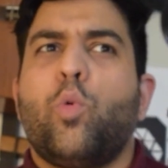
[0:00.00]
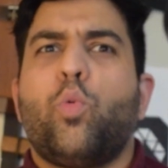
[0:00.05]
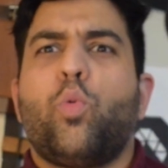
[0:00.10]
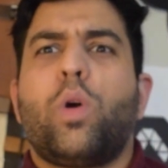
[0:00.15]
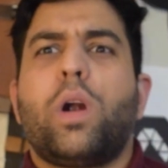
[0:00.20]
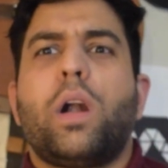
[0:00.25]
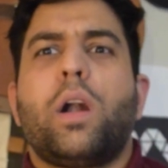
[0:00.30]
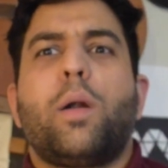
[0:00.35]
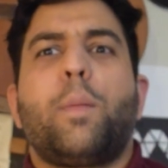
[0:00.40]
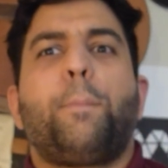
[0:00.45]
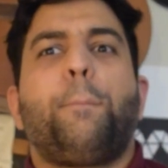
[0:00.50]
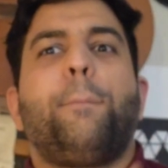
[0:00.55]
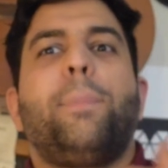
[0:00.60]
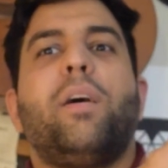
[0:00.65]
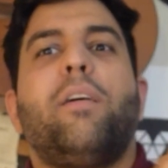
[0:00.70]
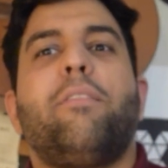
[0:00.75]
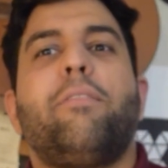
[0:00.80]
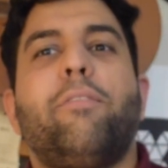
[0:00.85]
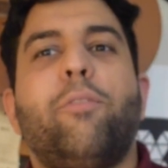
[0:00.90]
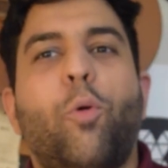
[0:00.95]
where
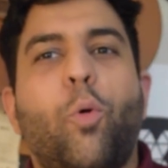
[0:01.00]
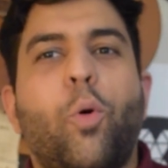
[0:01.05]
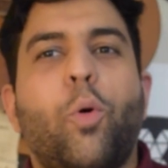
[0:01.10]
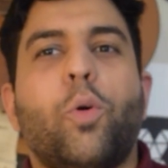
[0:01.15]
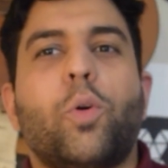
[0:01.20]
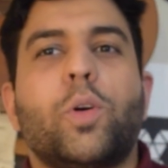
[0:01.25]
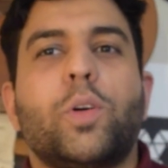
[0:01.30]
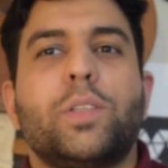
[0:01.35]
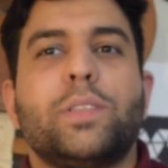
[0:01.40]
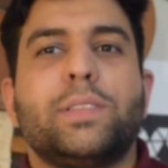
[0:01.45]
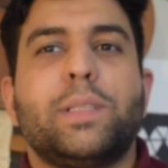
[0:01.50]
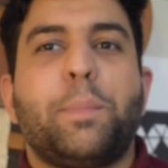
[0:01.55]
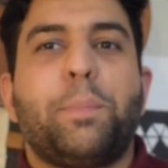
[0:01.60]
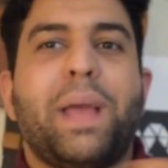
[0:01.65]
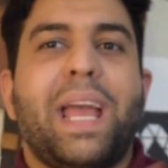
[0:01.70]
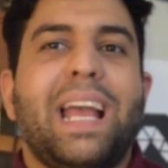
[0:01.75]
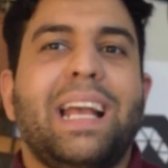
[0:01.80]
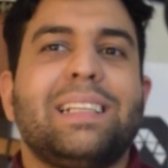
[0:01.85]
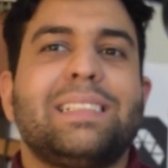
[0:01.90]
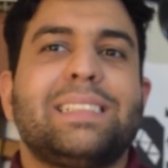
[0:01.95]
before the
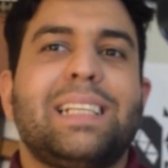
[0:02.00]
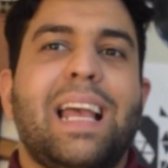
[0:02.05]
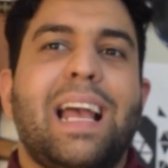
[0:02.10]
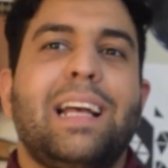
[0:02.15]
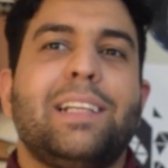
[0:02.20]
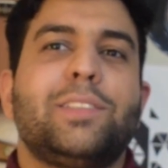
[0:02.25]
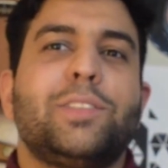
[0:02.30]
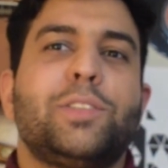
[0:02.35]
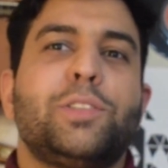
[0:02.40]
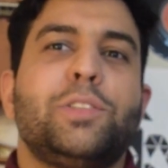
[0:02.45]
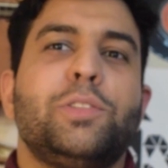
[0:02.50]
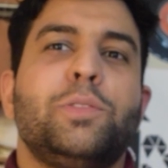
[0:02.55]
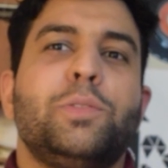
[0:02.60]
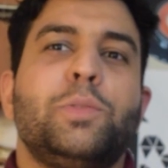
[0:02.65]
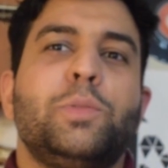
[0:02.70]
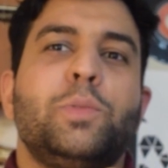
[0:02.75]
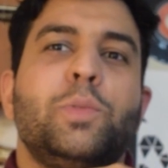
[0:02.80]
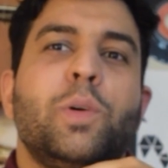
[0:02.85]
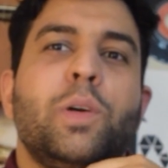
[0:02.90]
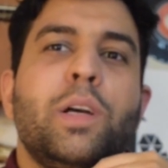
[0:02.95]
banks had
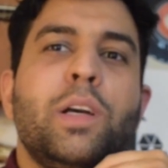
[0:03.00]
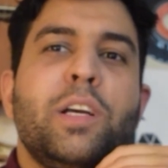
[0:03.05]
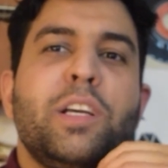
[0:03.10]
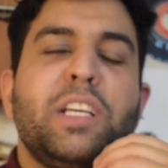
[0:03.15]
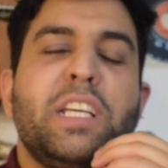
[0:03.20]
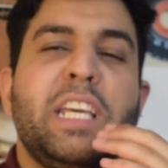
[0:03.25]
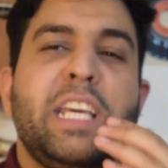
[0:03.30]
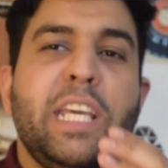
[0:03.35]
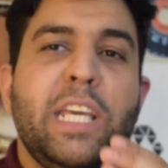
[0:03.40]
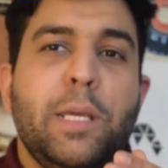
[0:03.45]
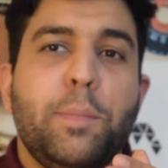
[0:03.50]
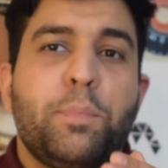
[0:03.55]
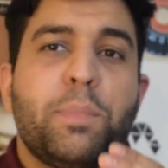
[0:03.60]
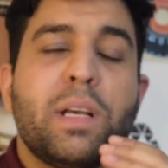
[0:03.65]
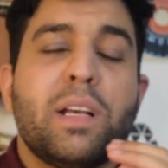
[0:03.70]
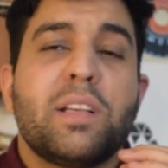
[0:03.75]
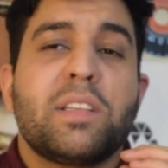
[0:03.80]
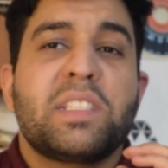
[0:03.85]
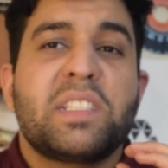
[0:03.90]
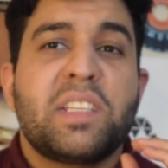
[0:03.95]
to keep
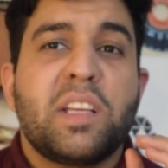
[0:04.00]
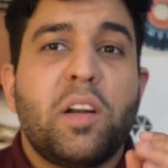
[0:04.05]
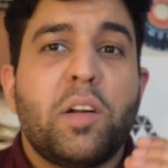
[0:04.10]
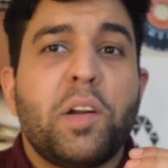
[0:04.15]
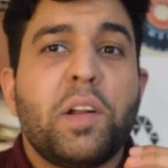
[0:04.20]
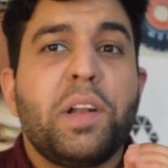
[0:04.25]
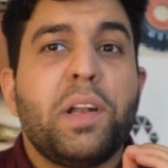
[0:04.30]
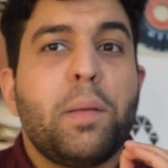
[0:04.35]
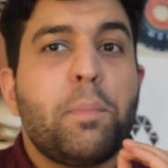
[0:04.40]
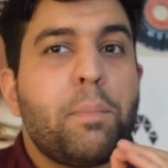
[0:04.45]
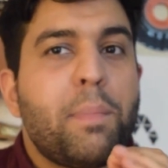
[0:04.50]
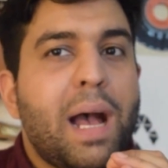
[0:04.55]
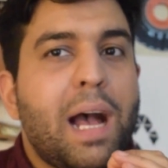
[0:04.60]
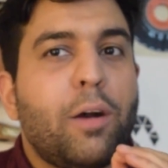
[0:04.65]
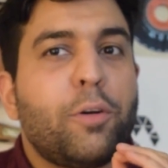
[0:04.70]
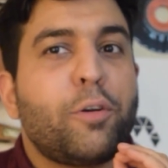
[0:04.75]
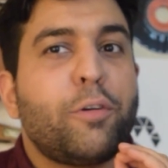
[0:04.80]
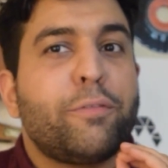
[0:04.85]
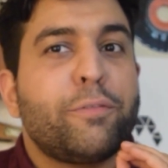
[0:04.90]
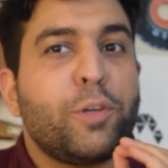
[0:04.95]
certain
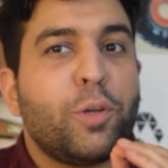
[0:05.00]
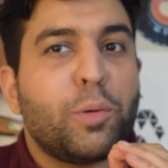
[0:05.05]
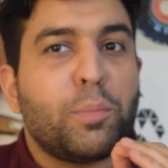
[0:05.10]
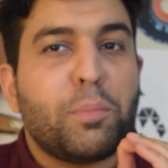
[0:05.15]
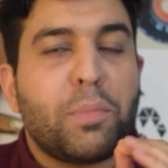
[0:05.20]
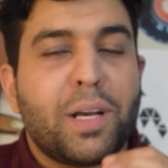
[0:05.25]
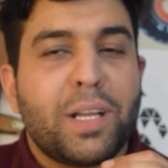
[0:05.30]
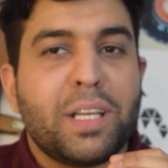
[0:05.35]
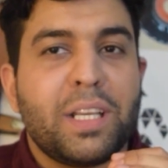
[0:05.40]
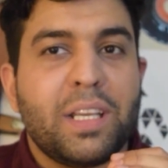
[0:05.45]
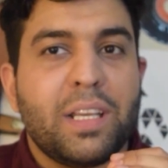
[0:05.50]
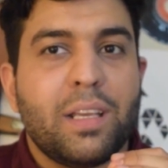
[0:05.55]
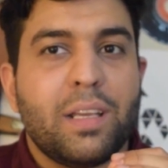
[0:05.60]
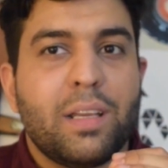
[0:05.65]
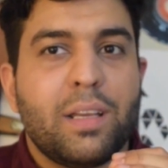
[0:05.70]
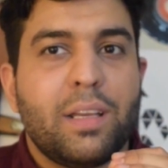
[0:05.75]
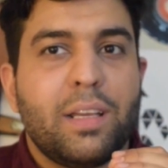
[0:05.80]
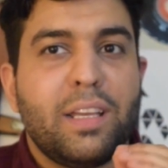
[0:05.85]
amount of your money